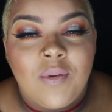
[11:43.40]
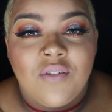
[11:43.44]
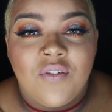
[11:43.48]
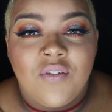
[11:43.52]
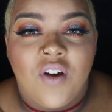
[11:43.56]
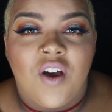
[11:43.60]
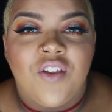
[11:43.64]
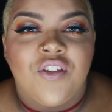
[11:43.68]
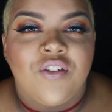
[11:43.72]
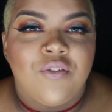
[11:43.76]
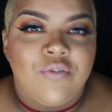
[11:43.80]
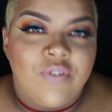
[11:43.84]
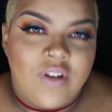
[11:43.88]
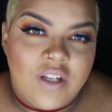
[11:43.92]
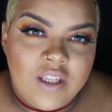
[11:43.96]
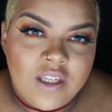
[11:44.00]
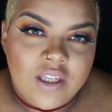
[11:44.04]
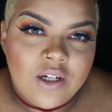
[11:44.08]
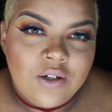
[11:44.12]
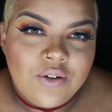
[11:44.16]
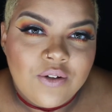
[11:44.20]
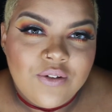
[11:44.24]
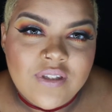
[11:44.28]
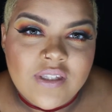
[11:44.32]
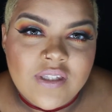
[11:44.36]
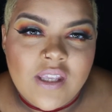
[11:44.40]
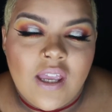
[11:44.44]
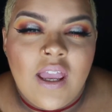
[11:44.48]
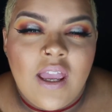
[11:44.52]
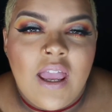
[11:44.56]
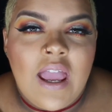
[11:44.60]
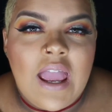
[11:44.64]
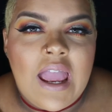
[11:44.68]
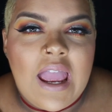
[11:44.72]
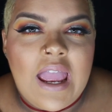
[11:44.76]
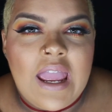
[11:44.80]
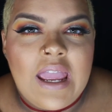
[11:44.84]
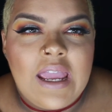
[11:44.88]
other videos,
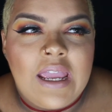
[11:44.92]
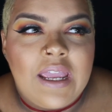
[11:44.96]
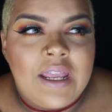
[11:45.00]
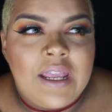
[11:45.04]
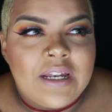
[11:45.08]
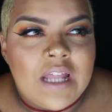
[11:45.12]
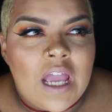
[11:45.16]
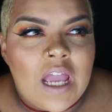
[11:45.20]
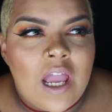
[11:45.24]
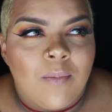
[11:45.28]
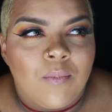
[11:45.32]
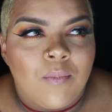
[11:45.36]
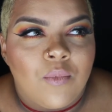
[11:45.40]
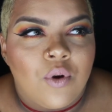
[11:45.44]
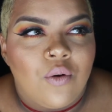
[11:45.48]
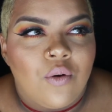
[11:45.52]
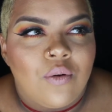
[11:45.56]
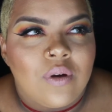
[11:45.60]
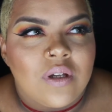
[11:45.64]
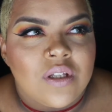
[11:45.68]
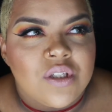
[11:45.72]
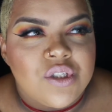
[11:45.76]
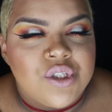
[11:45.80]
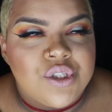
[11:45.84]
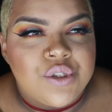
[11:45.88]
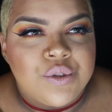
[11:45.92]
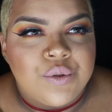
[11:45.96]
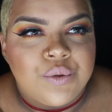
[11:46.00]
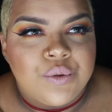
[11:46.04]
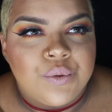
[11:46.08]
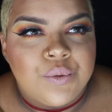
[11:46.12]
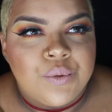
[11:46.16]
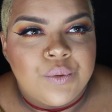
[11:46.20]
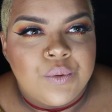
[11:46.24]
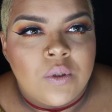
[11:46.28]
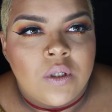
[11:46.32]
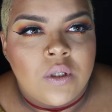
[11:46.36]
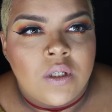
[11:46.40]
and I'm going
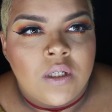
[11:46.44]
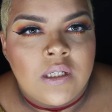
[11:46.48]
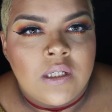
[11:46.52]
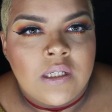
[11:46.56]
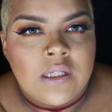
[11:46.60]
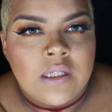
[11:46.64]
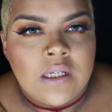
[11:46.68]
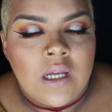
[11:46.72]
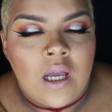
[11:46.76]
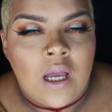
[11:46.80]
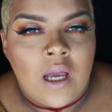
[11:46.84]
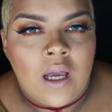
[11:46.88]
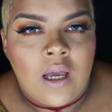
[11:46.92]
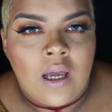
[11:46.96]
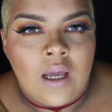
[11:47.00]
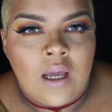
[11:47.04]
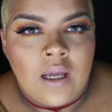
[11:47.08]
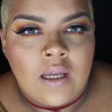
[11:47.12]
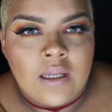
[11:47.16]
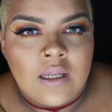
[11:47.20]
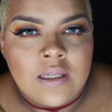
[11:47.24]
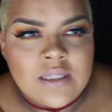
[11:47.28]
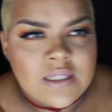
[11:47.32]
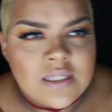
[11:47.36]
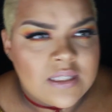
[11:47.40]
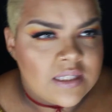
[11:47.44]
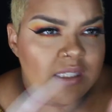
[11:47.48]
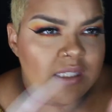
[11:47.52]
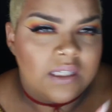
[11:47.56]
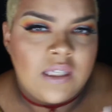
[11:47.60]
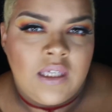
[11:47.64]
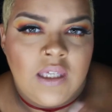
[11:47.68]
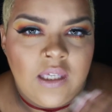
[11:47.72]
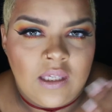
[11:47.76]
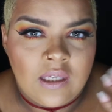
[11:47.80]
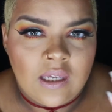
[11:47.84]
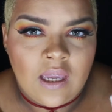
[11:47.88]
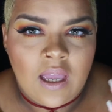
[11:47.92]
to
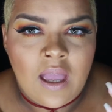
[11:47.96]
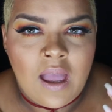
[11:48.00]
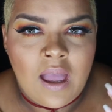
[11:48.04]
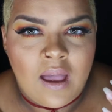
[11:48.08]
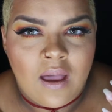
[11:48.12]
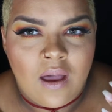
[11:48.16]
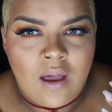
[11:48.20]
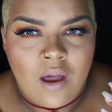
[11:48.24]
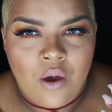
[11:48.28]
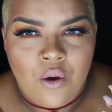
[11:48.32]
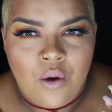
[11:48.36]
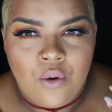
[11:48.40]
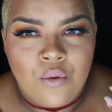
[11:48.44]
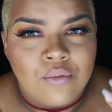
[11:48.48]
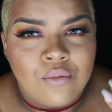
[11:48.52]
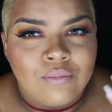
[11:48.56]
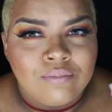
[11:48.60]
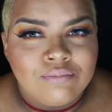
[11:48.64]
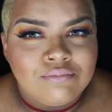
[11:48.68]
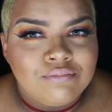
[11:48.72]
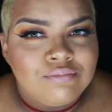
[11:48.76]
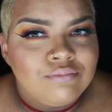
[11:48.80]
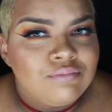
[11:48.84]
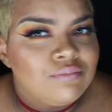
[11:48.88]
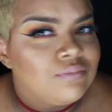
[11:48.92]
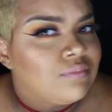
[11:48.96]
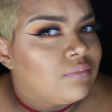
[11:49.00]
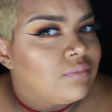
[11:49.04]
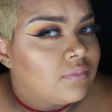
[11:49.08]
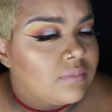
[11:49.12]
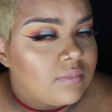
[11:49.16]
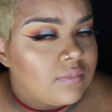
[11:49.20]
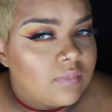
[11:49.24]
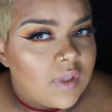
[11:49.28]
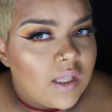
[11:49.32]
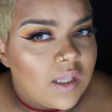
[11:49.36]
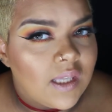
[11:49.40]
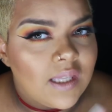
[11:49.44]
see how
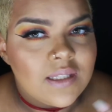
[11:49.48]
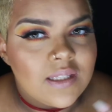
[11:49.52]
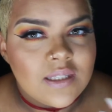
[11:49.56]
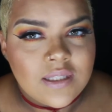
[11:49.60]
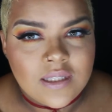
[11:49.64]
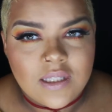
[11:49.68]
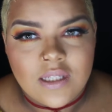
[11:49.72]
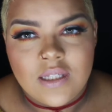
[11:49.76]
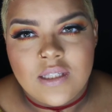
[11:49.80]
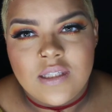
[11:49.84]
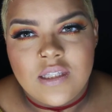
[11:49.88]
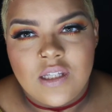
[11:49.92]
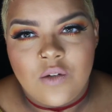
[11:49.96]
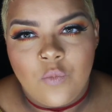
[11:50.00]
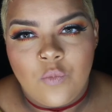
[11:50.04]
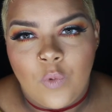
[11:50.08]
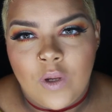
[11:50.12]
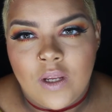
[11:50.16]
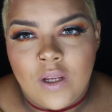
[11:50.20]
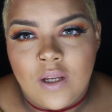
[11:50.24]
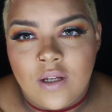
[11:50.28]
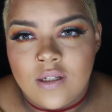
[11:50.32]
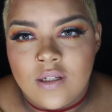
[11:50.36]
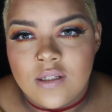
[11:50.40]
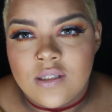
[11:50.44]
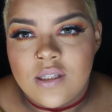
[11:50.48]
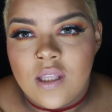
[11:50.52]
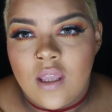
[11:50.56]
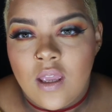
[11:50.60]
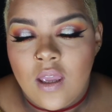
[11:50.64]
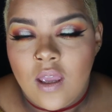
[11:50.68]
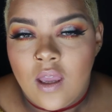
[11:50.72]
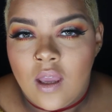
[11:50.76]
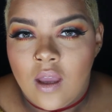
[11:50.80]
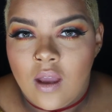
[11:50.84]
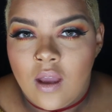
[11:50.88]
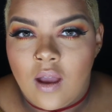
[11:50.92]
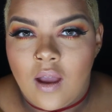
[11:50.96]
it sits and wears,
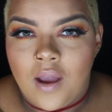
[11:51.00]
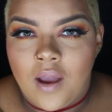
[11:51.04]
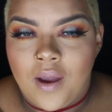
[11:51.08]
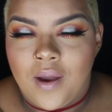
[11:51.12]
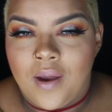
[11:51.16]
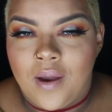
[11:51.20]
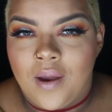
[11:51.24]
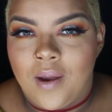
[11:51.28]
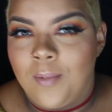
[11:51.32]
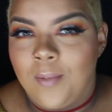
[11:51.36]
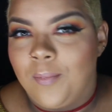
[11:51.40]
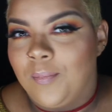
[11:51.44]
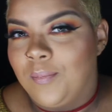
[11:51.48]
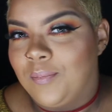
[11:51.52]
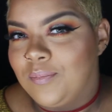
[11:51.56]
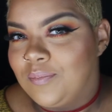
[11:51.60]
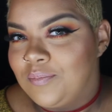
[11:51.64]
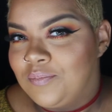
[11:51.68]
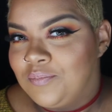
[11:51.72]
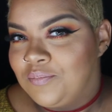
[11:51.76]
and